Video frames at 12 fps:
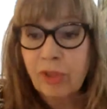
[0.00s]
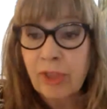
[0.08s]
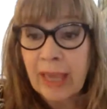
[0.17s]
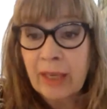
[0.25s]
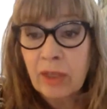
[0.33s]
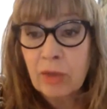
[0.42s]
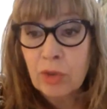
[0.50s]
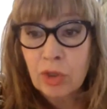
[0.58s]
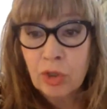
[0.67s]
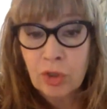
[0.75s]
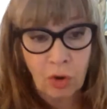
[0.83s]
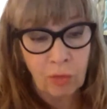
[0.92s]
Thank you
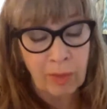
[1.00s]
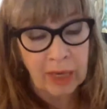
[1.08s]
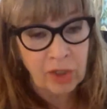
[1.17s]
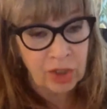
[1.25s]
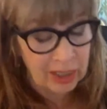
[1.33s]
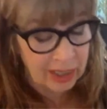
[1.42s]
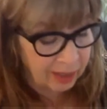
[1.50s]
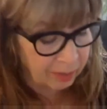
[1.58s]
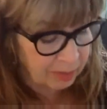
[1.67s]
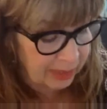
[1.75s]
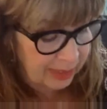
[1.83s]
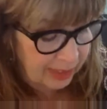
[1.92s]
so much,
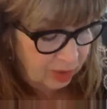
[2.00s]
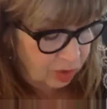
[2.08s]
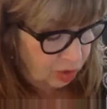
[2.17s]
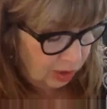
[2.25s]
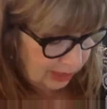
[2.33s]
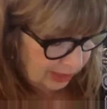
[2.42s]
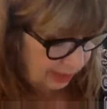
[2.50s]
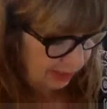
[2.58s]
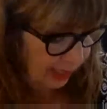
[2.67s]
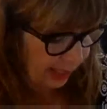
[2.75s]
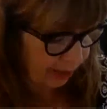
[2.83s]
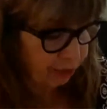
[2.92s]
Tim. This is just
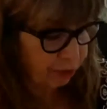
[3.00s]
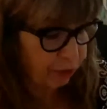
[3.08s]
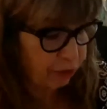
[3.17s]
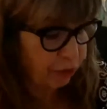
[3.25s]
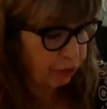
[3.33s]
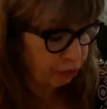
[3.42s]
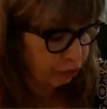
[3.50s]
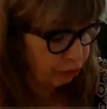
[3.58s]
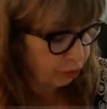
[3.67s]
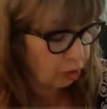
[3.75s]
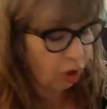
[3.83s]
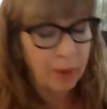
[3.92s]
like
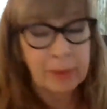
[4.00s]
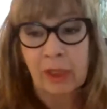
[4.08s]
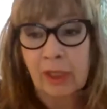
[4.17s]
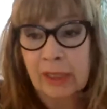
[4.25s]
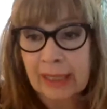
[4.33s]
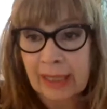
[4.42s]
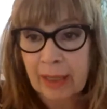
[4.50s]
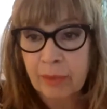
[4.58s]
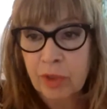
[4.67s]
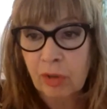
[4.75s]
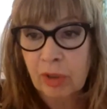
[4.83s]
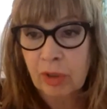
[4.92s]
phenomenal, and I'm
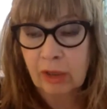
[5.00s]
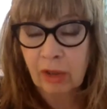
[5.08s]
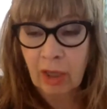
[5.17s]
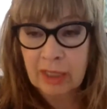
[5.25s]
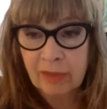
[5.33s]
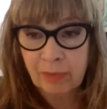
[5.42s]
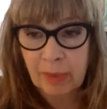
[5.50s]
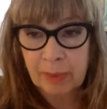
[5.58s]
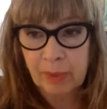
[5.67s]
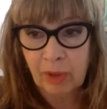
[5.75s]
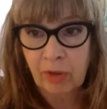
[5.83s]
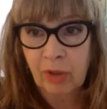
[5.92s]
sure that lots of
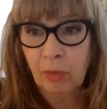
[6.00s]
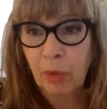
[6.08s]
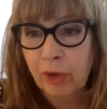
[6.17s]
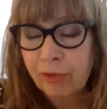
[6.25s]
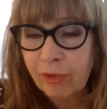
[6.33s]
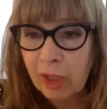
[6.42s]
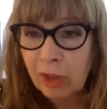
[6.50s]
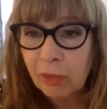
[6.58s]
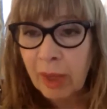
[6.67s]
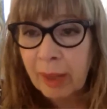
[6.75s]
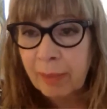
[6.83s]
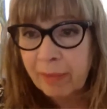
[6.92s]
people are going to want to follow up.